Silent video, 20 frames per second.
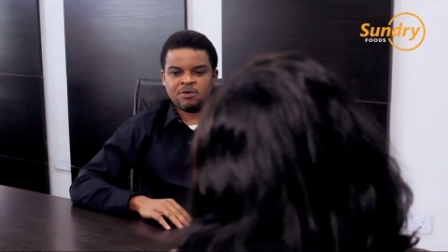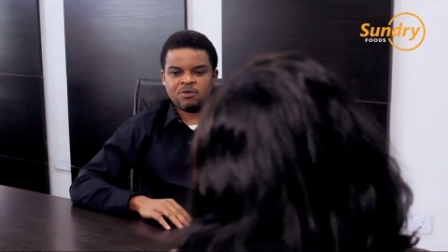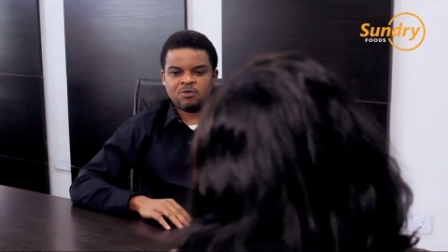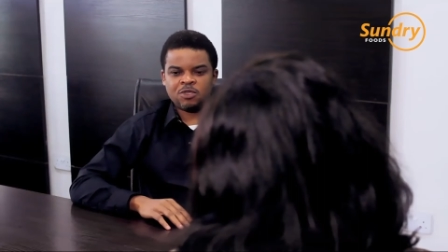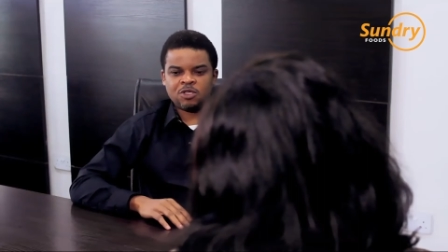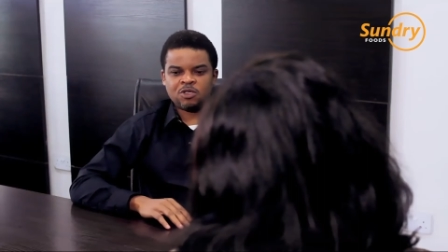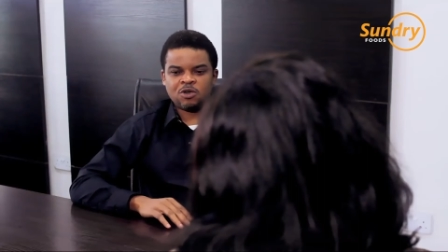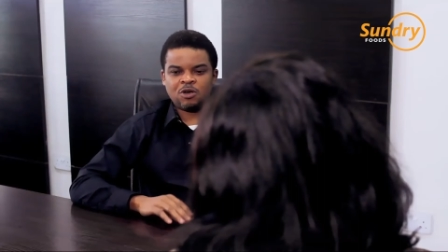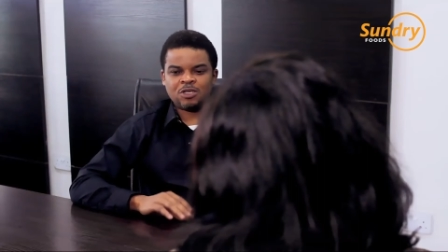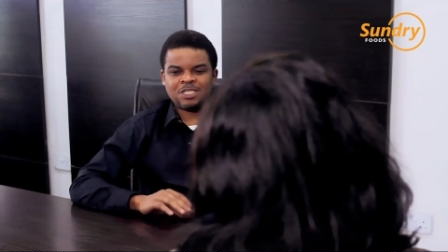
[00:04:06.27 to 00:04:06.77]

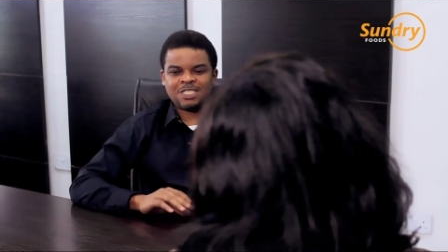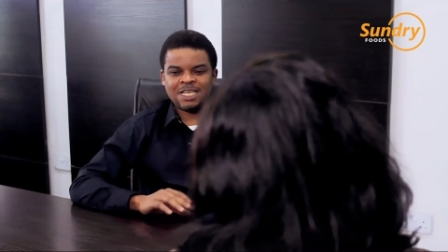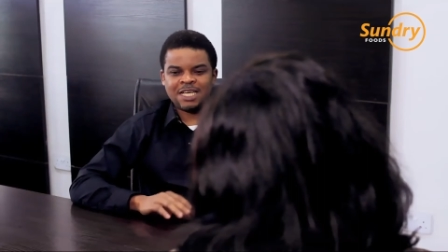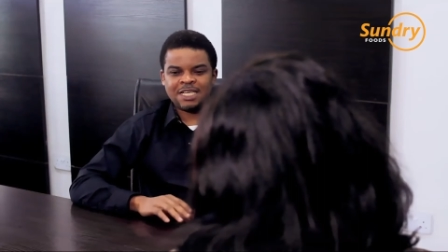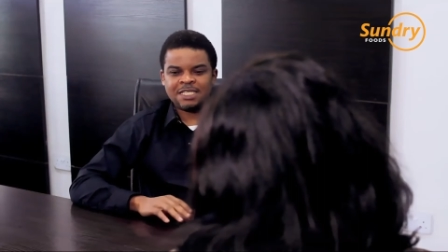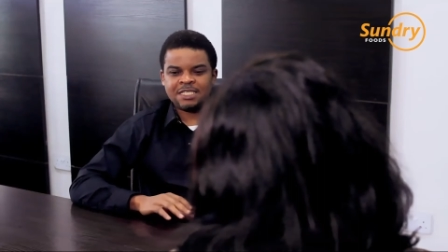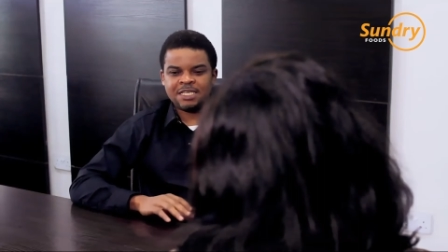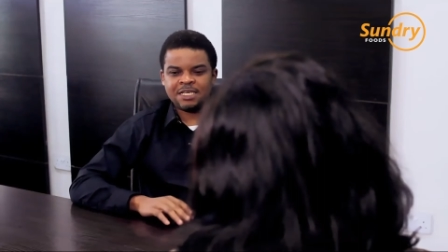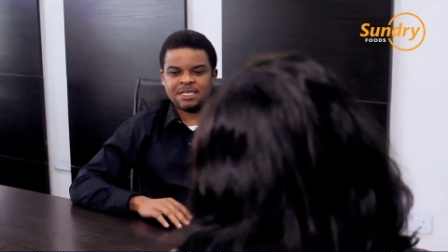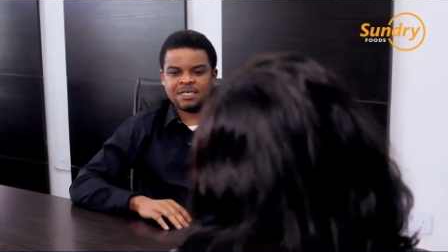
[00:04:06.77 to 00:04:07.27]
with
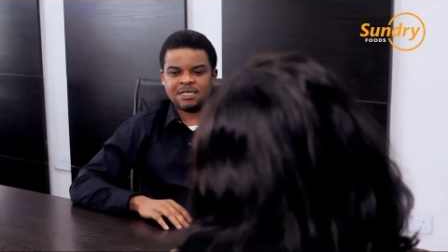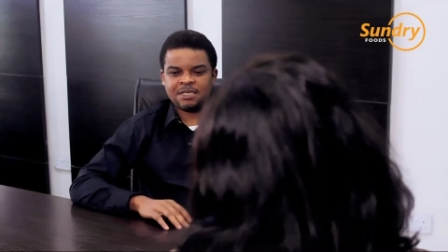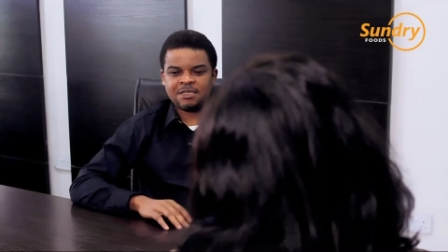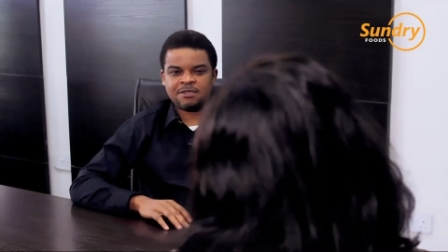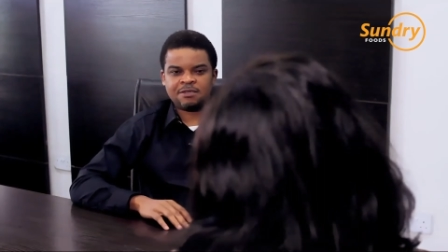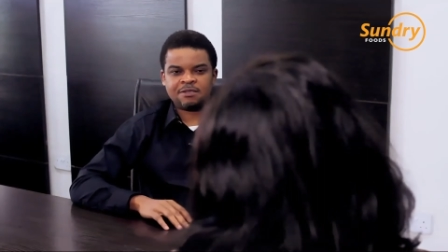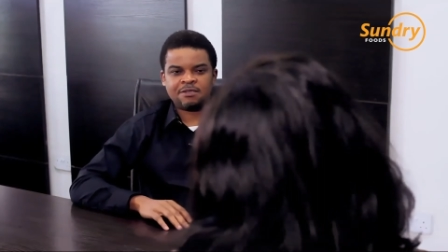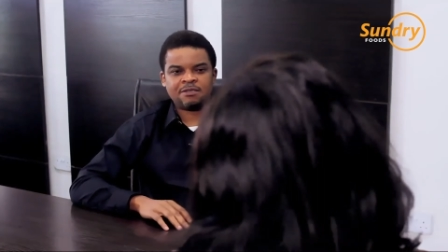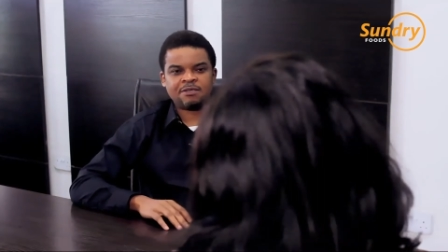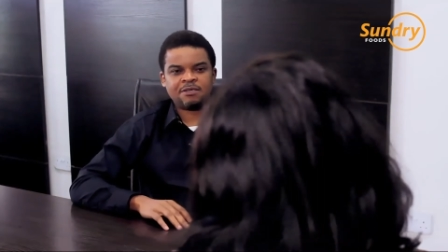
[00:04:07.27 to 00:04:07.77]
authentic
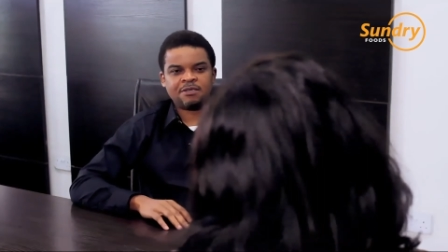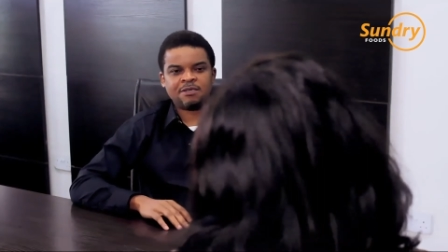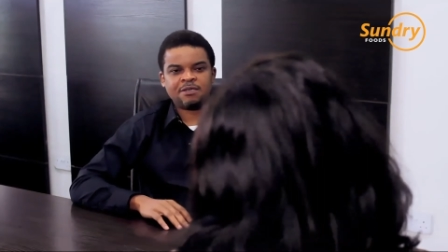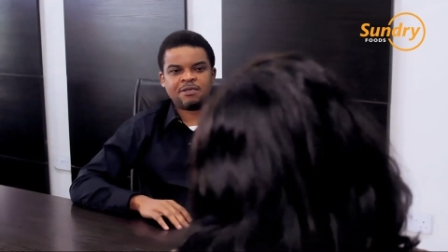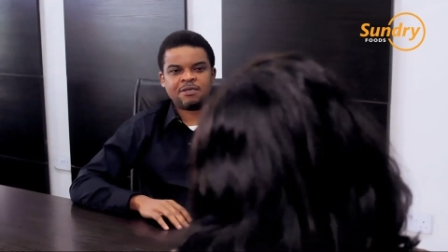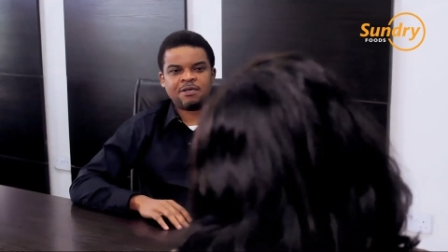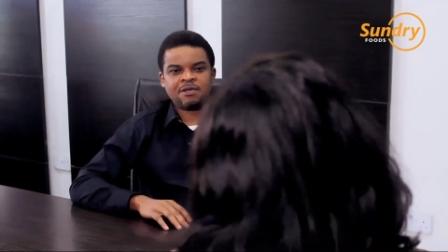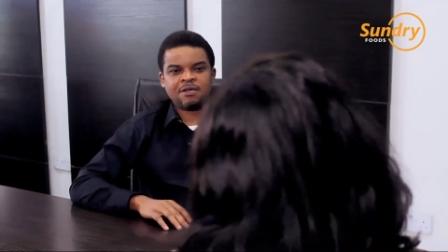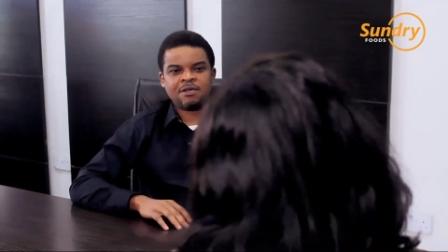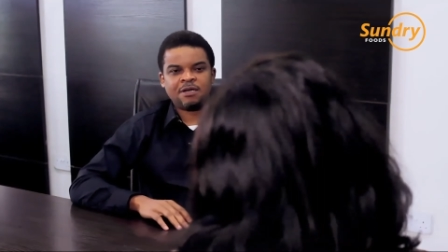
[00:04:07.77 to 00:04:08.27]

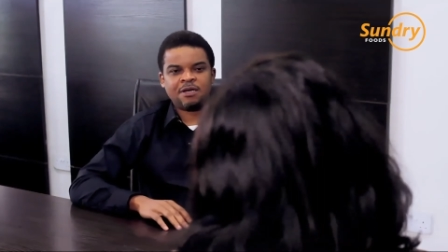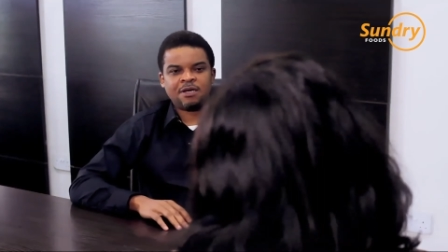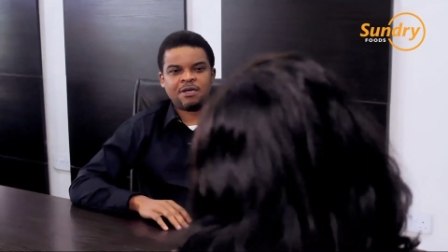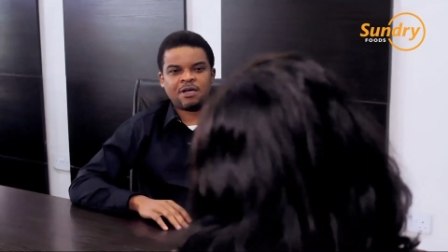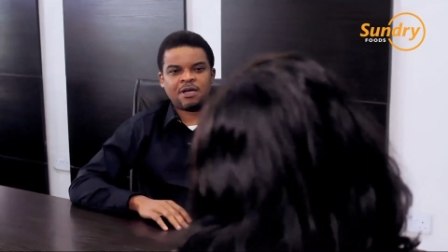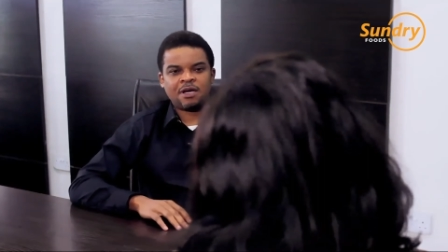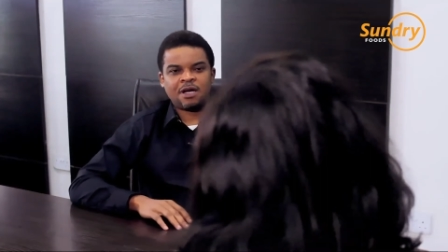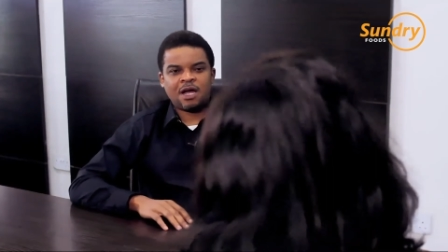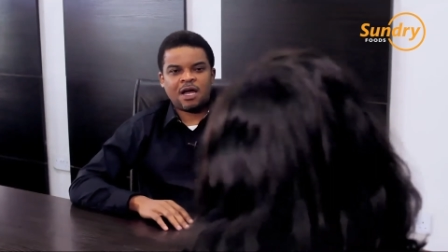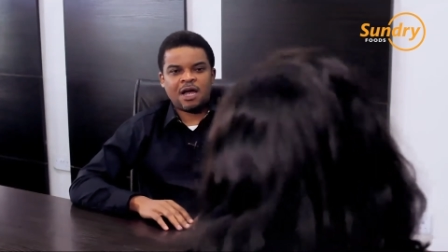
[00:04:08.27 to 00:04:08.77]

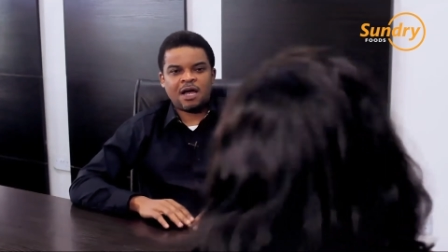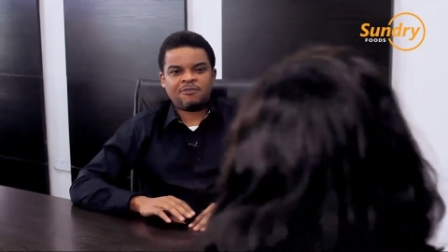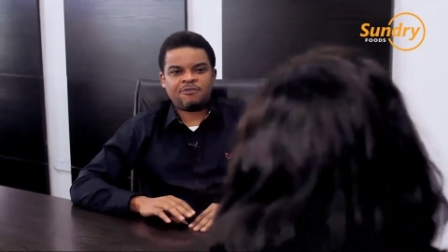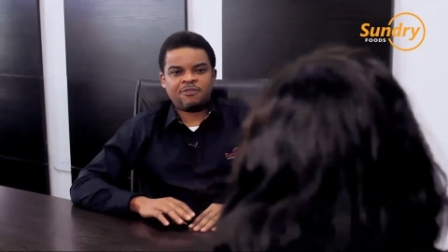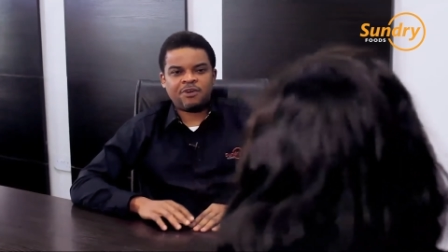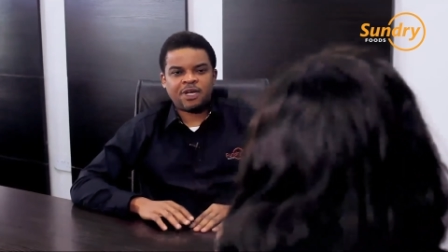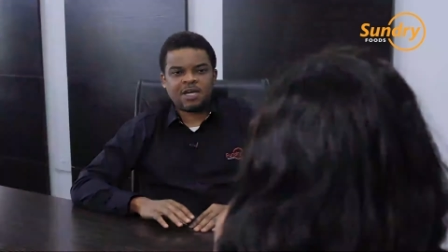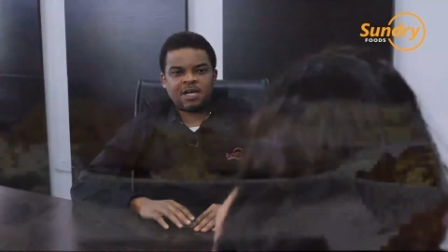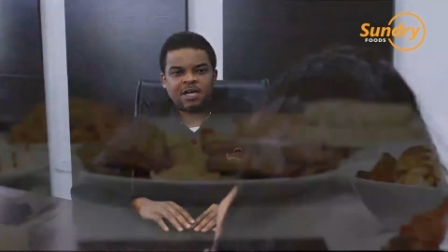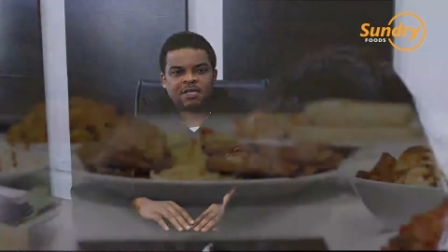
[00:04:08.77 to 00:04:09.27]

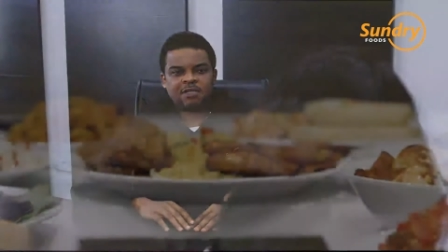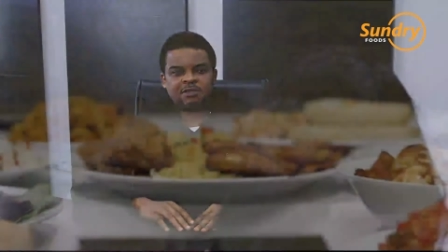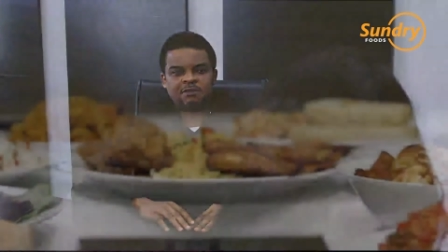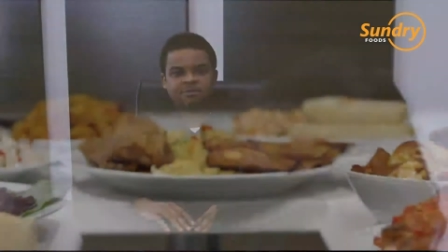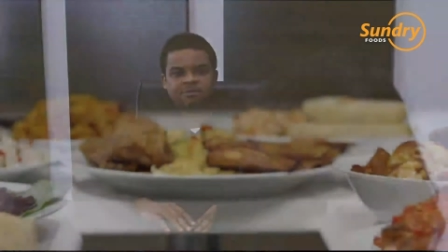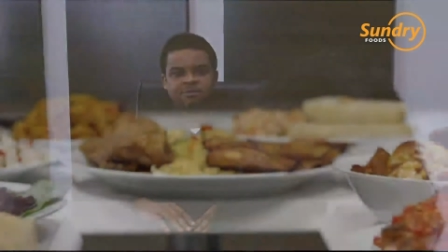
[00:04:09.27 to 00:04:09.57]
African